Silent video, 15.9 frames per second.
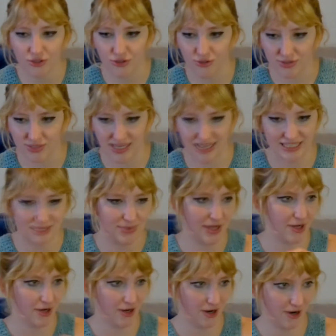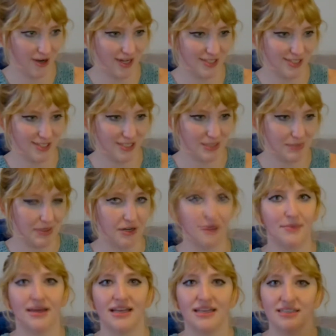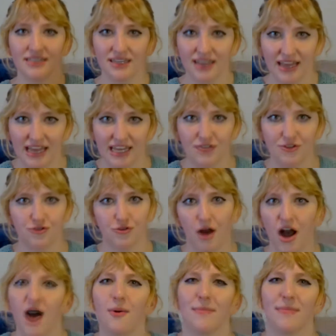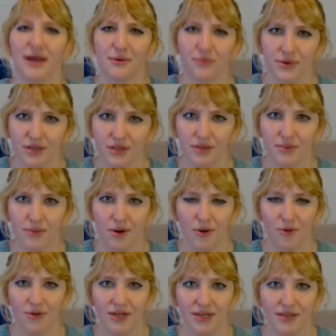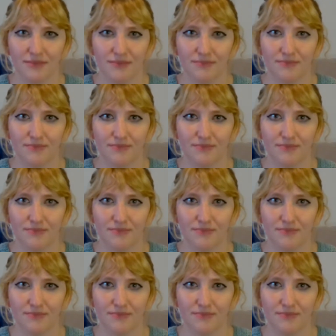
to test my current experiment and draw out my real opponent.